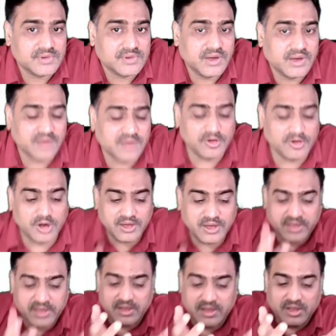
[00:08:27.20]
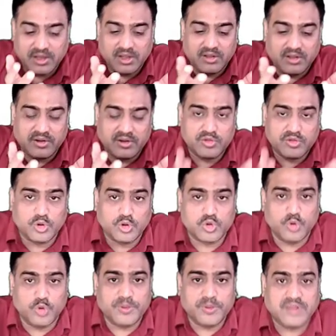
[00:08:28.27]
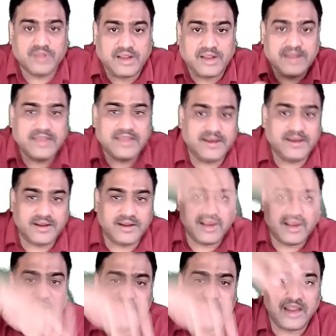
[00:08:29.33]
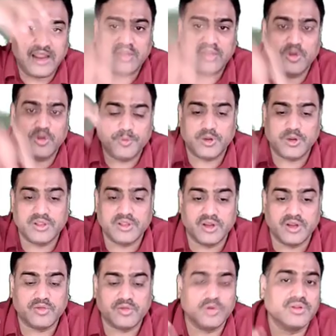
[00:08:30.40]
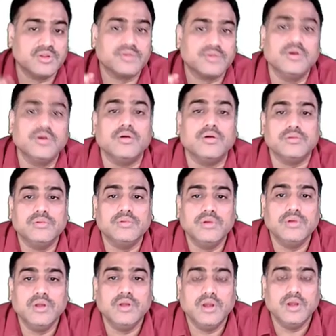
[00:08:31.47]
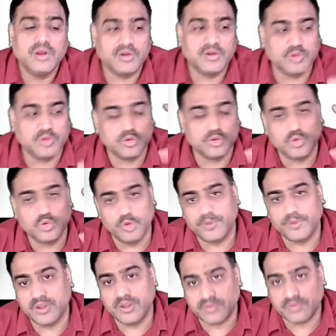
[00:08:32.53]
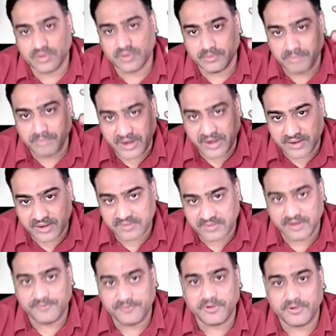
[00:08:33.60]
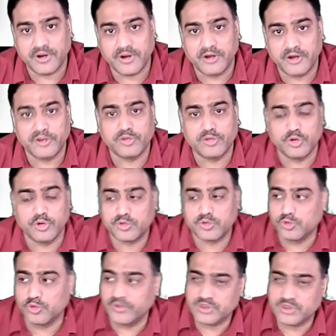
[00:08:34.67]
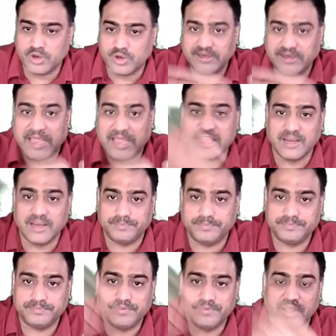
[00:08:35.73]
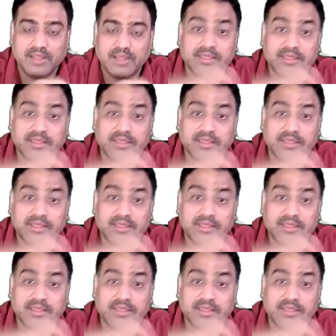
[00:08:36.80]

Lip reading: It's not like resource group is a container and in that you are putting the resources. No. Resource group is by itself a resource to which you are tying up the